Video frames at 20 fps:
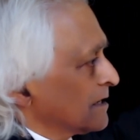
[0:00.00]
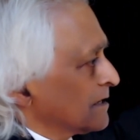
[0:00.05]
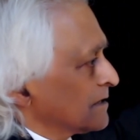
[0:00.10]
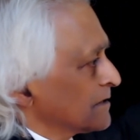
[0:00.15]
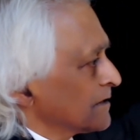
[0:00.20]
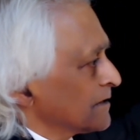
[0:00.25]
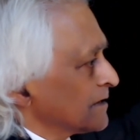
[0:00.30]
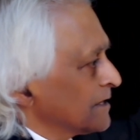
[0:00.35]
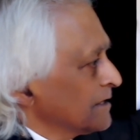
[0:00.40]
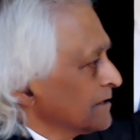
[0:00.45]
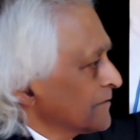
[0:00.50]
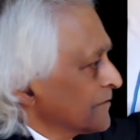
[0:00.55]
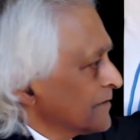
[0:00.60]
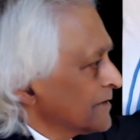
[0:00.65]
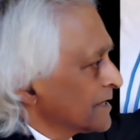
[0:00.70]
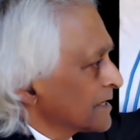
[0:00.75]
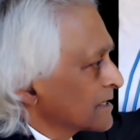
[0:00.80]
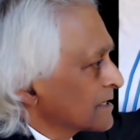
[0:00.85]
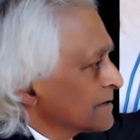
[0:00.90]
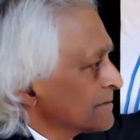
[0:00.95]
the
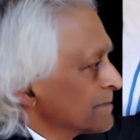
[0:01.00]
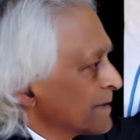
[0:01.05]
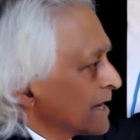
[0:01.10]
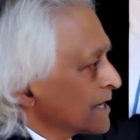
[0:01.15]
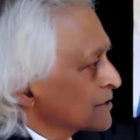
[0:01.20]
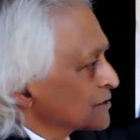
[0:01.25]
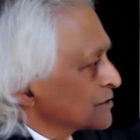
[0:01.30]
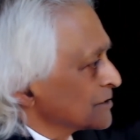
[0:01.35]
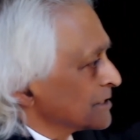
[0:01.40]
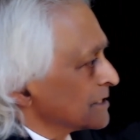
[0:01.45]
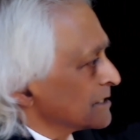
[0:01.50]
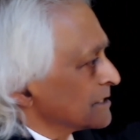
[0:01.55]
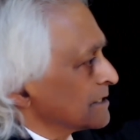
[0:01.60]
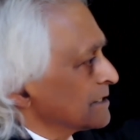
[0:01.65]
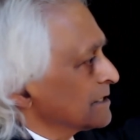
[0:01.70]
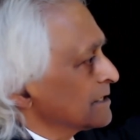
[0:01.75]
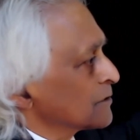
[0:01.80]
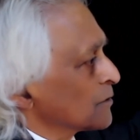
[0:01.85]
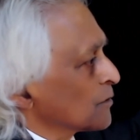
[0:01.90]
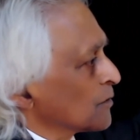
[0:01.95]
infinite, compassionate,
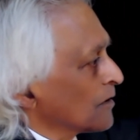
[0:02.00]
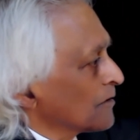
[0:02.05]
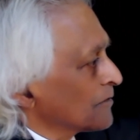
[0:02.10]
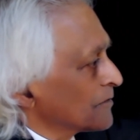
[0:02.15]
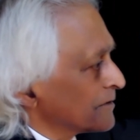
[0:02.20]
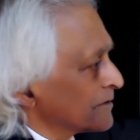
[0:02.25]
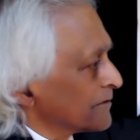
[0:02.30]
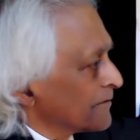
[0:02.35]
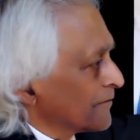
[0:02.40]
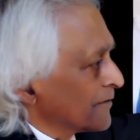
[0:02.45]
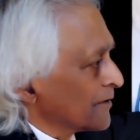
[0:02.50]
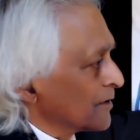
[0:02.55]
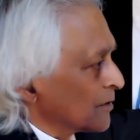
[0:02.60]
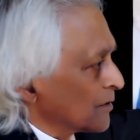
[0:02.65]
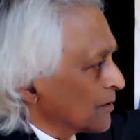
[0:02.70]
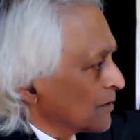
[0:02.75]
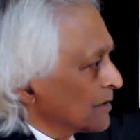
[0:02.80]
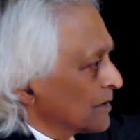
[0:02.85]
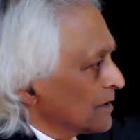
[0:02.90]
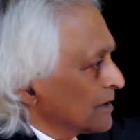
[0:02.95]
interwoven
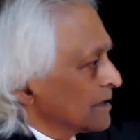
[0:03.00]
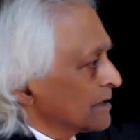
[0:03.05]
flow